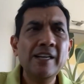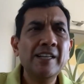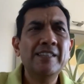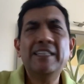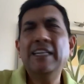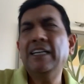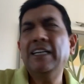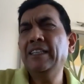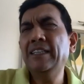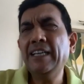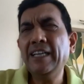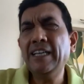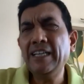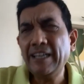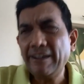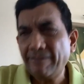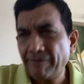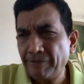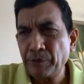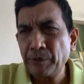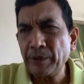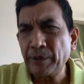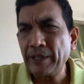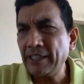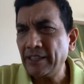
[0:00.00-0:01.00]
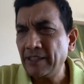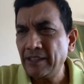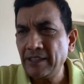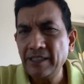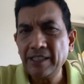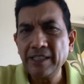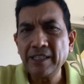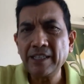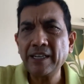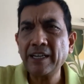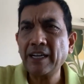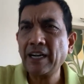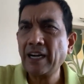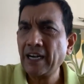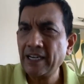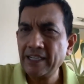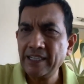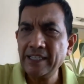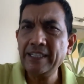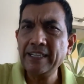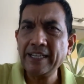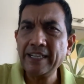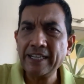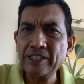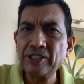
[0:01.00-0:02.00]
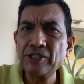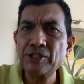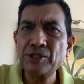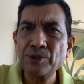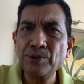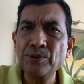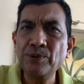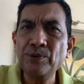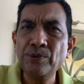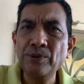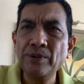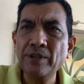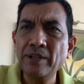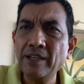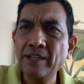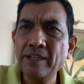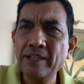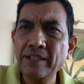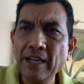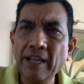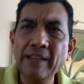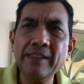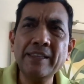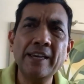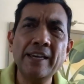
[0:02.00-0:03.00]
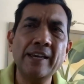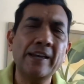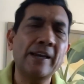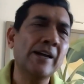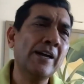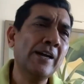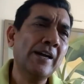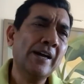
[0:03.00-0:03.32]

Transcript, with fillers: They're, they're left with hardly next to nothing.